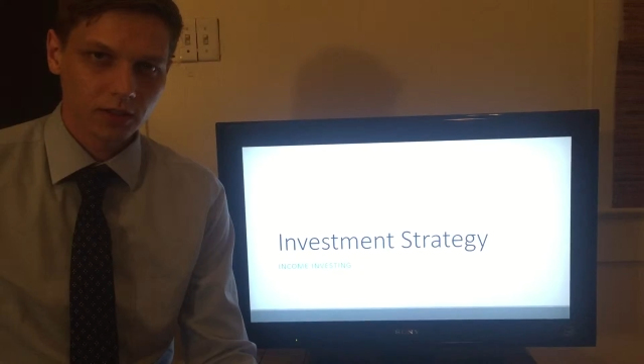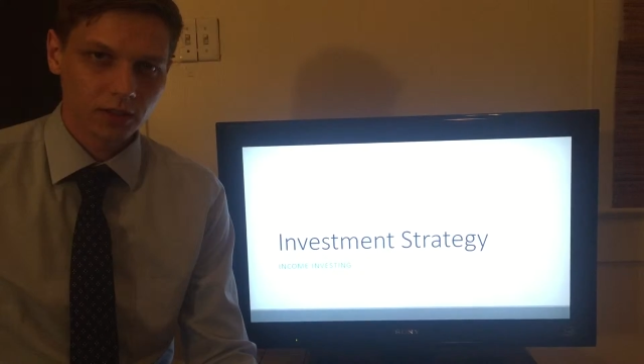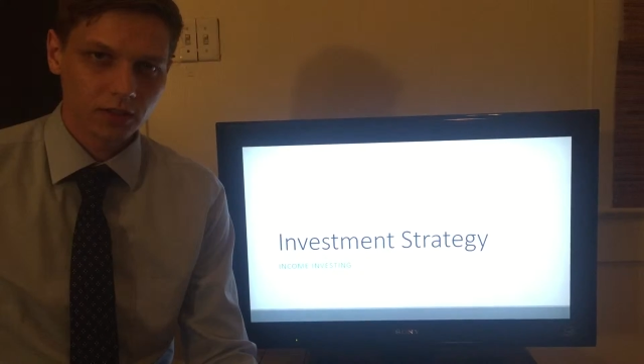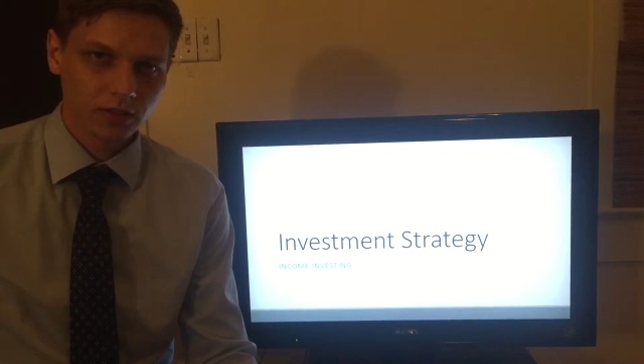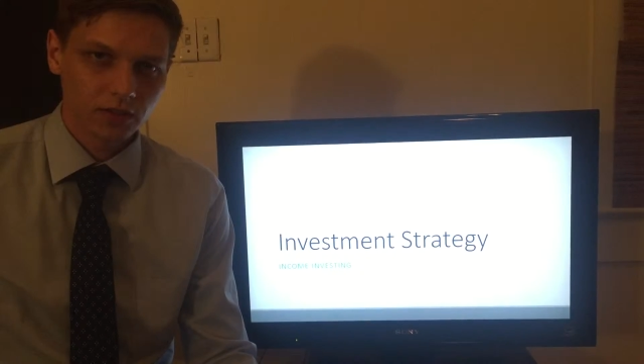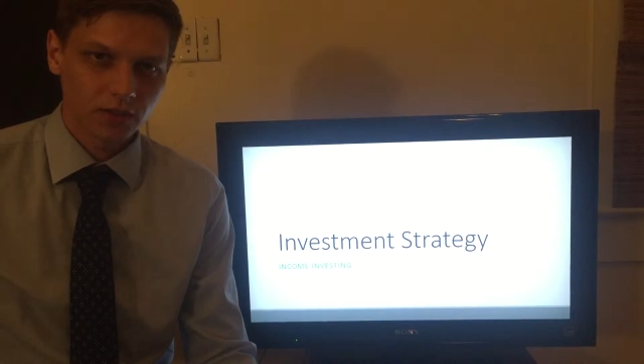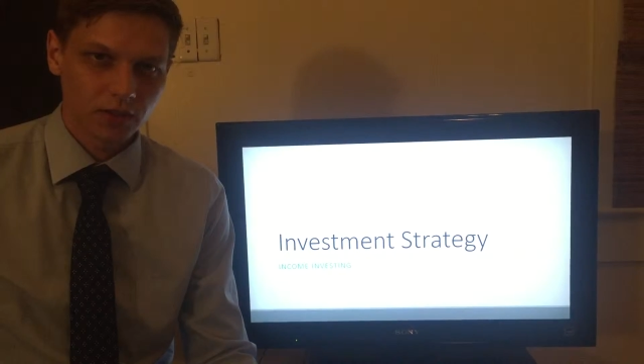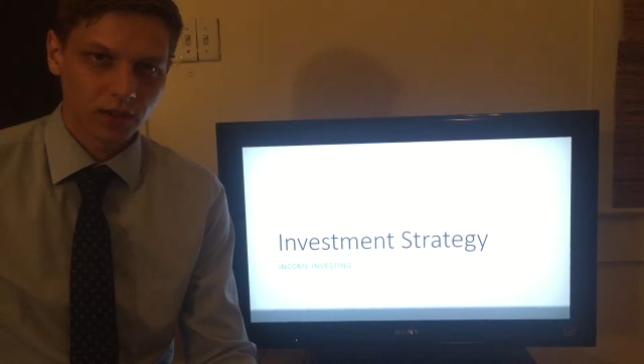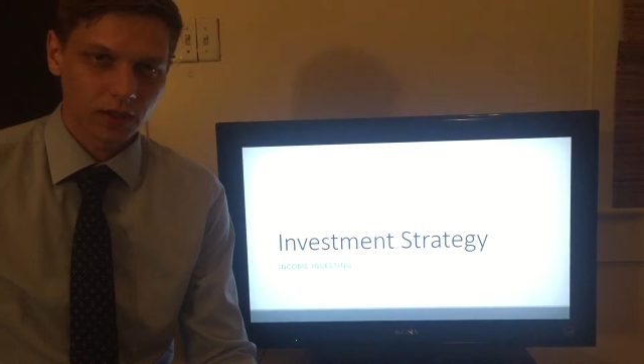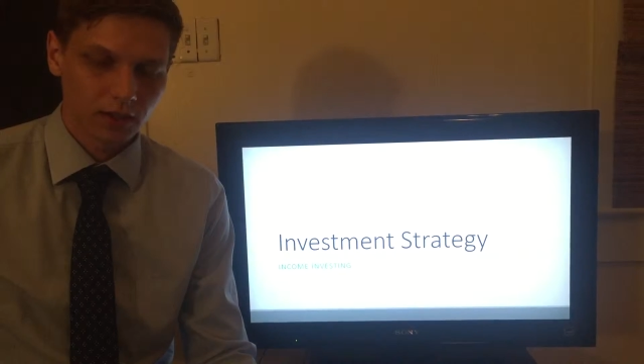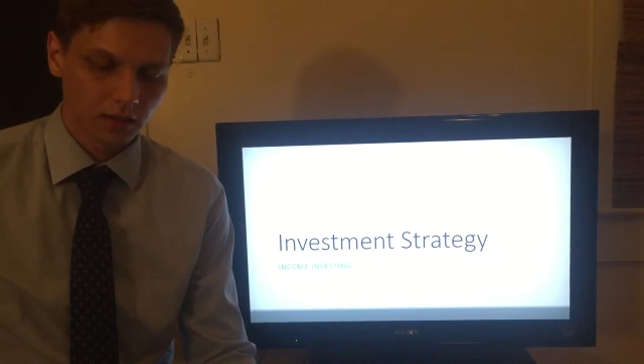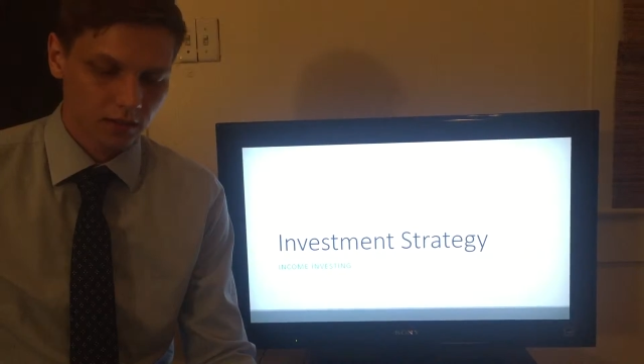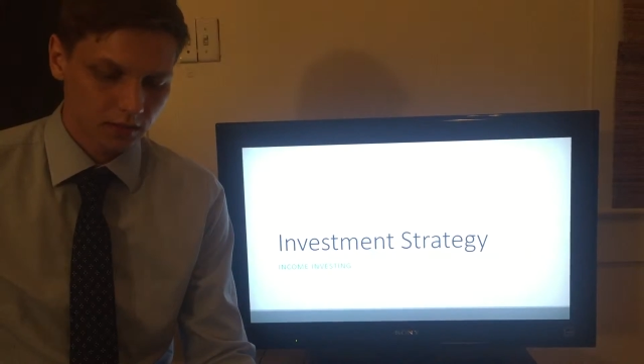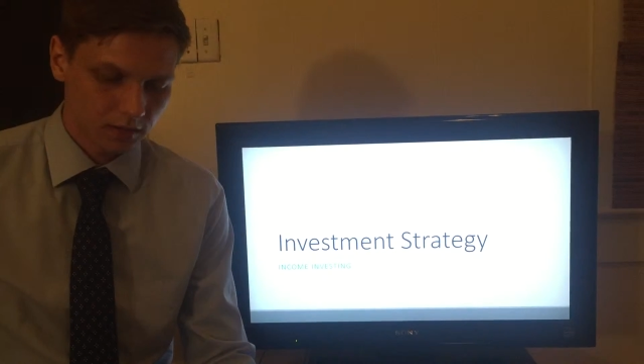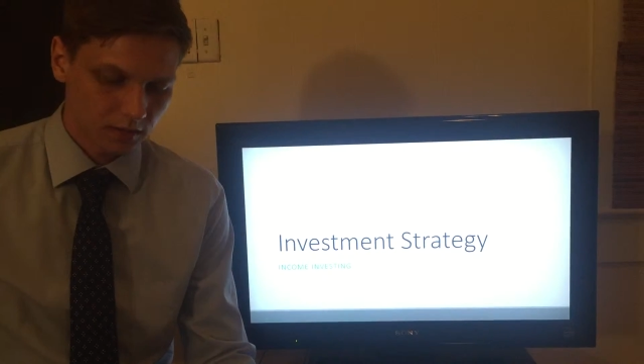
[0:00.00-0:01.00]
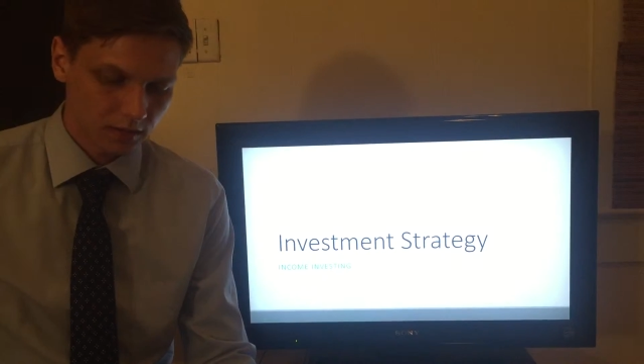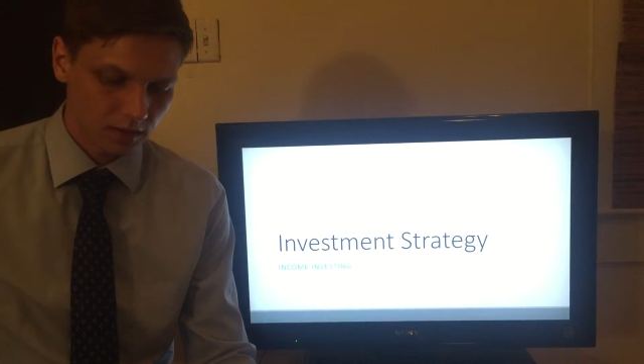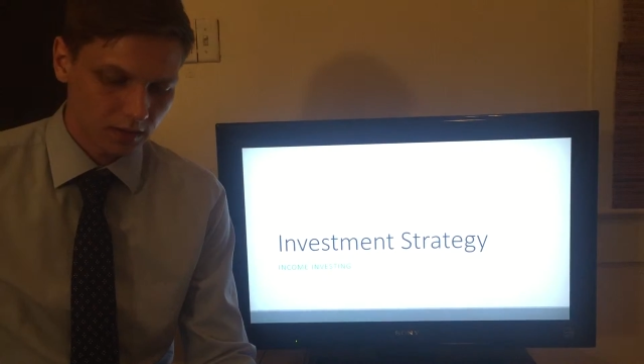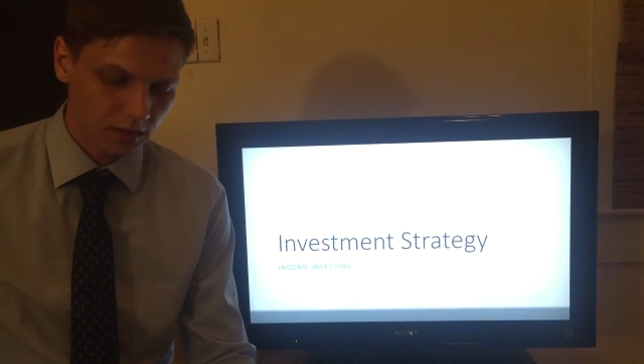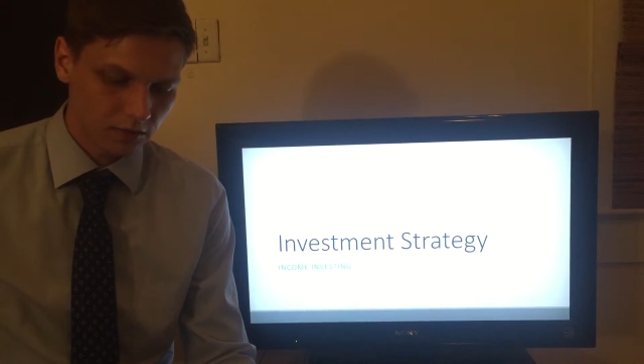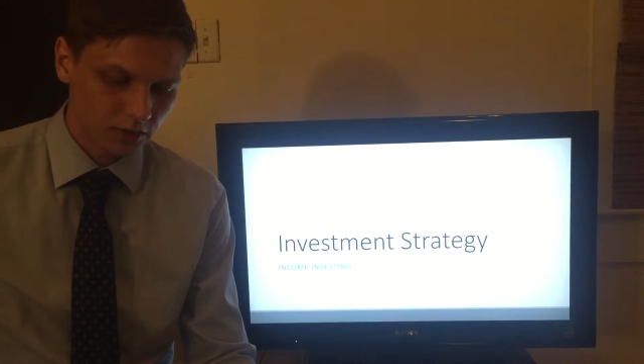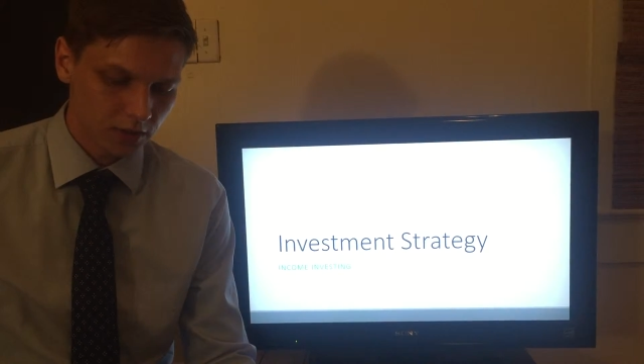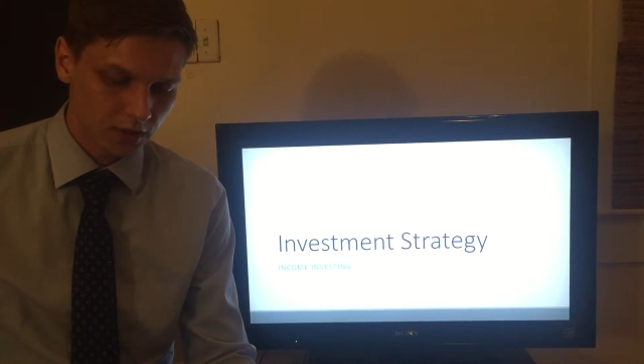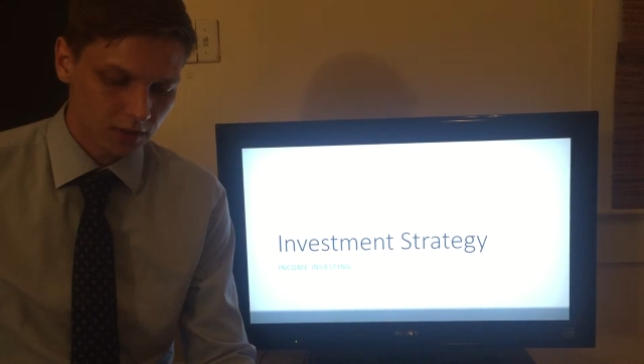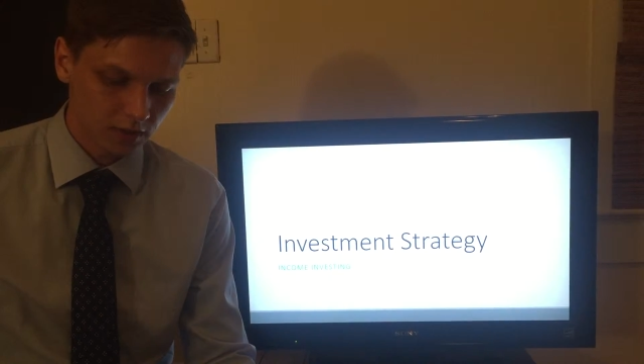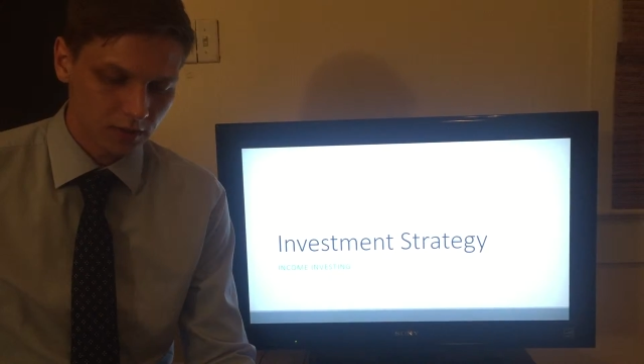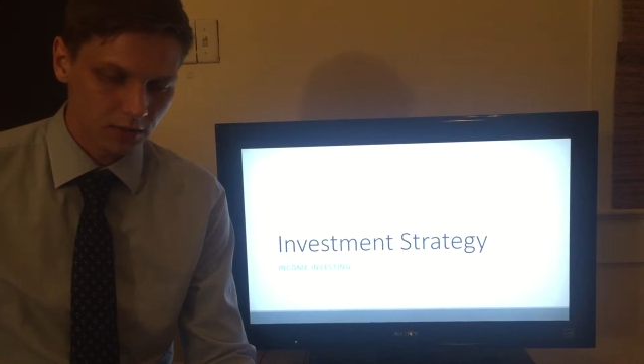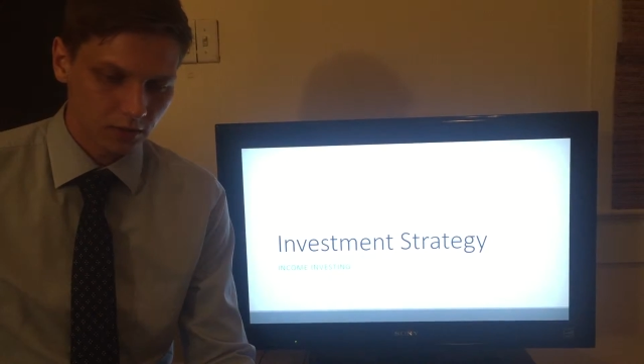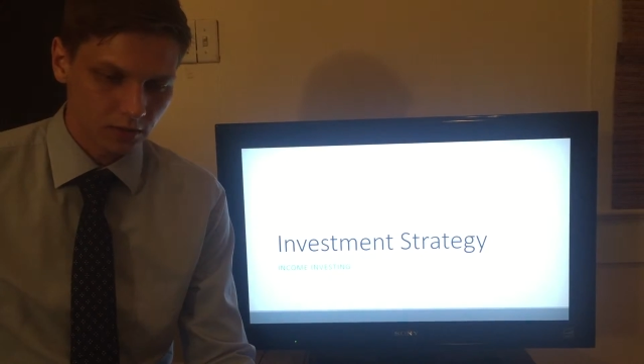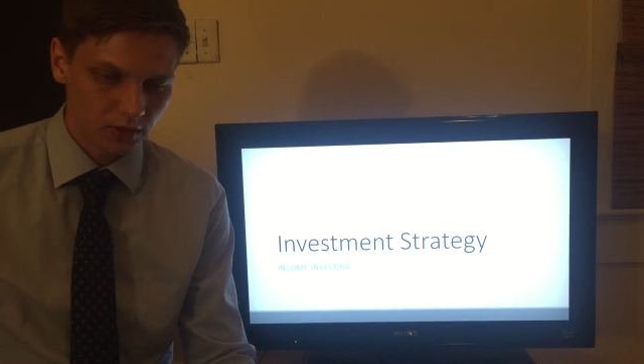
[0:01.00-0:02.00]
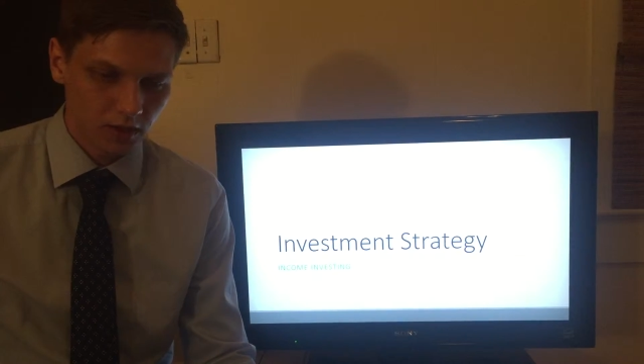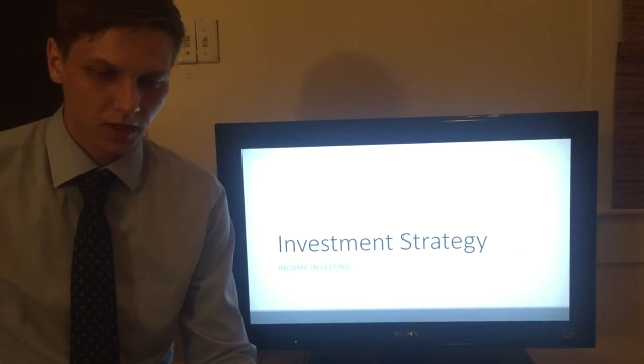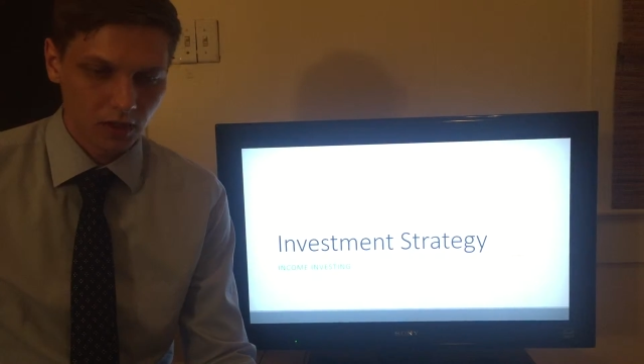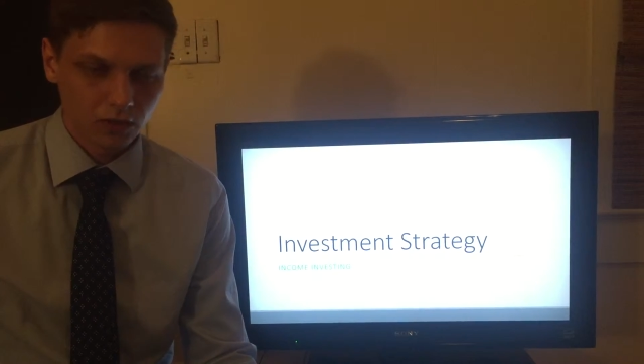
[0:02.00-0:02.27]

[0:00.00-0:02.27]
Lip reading: is the dividend yield,